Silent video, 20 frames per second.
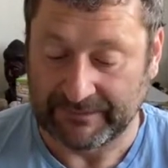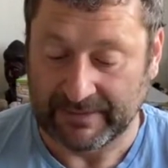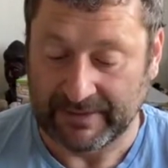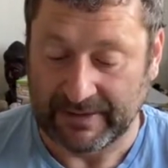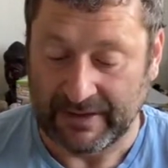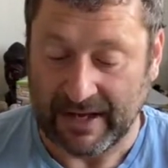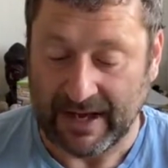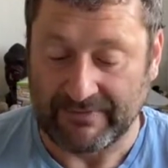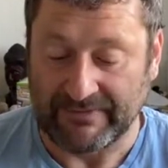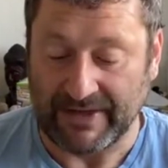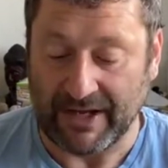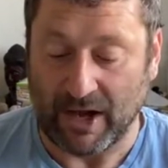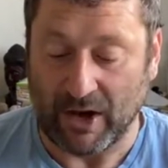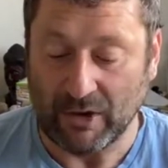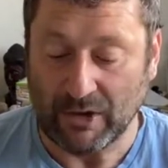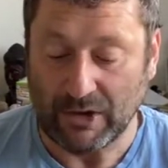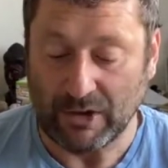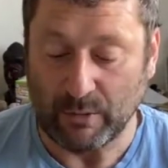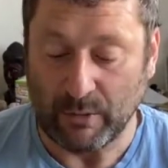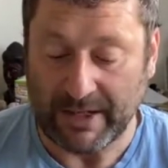And the
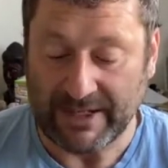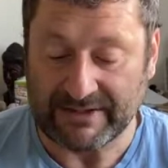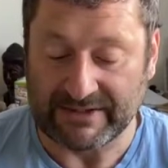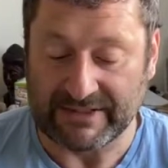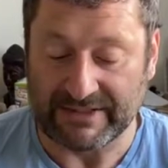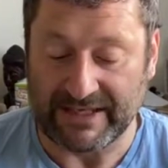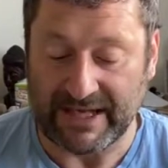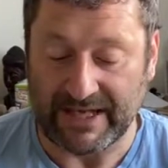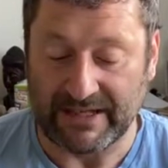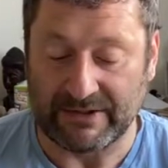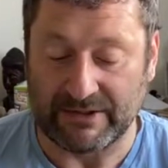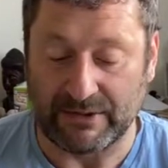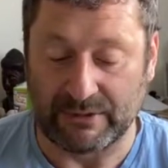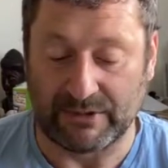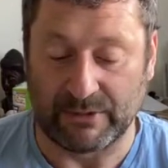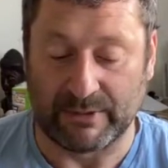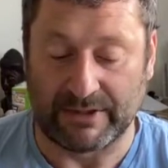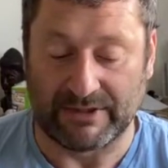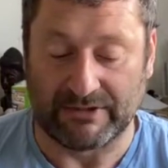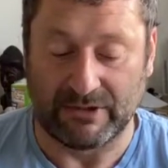only way to get you to
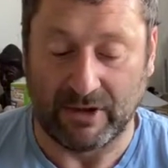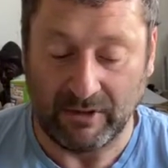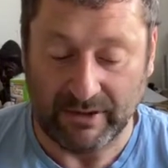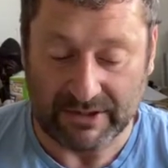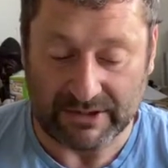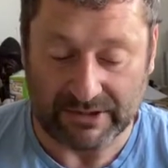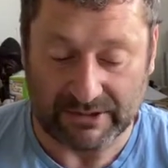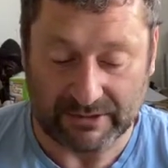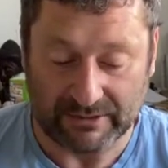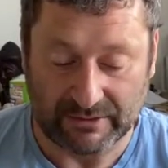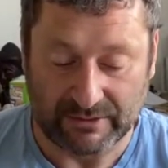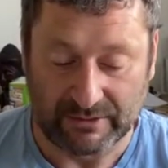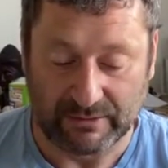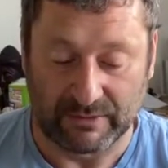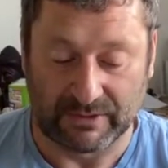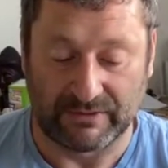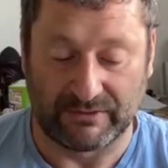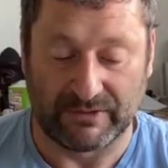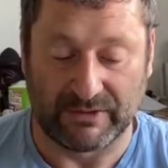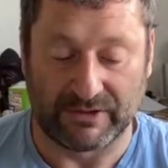acknowledge was
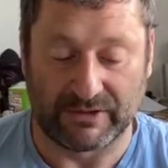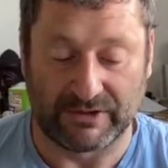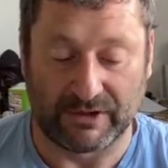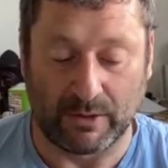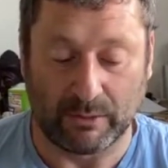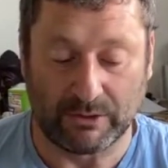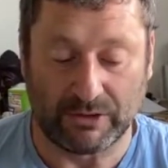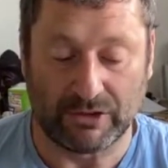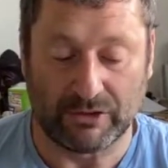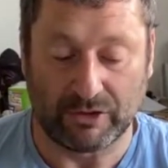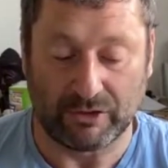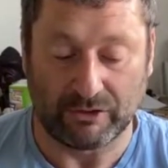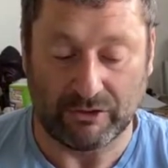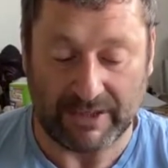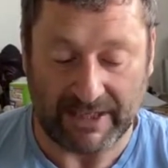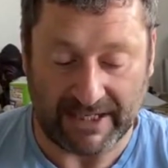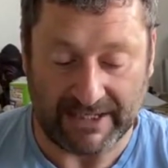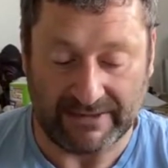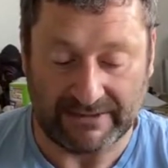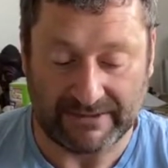for the soul to
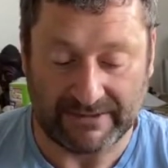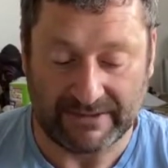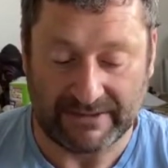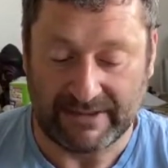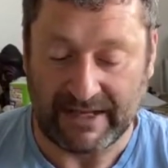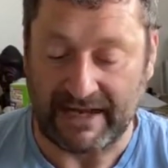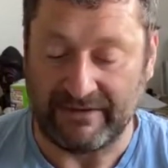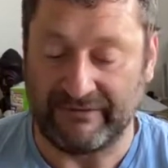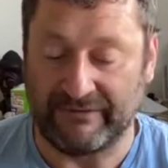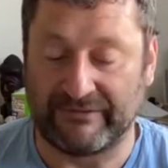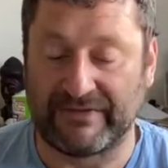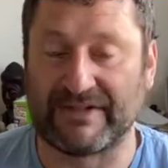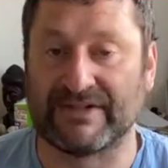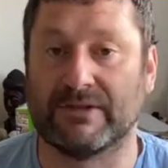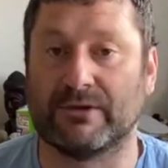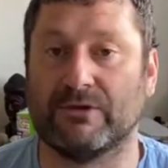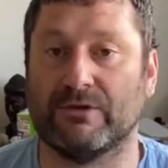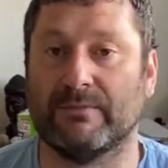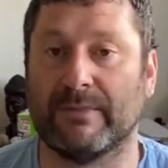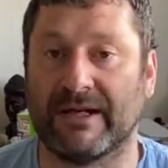create a
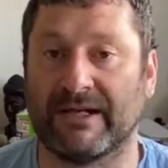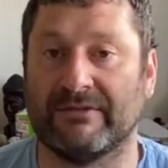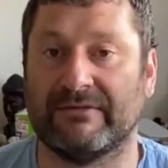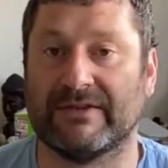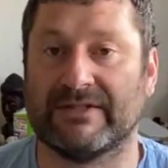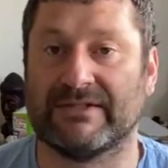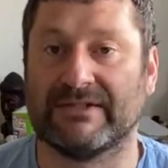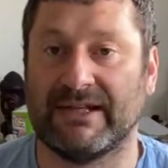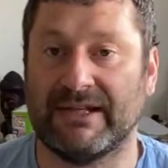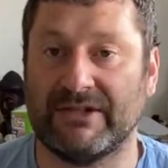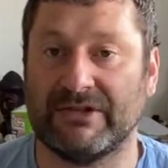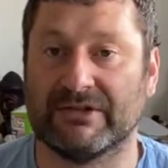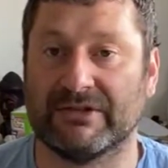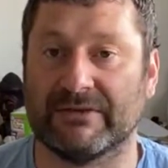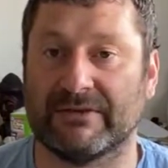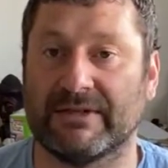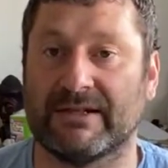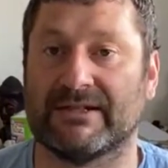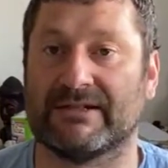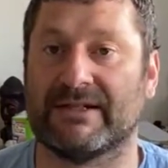physical manifestation
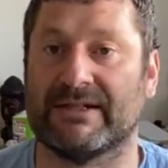as an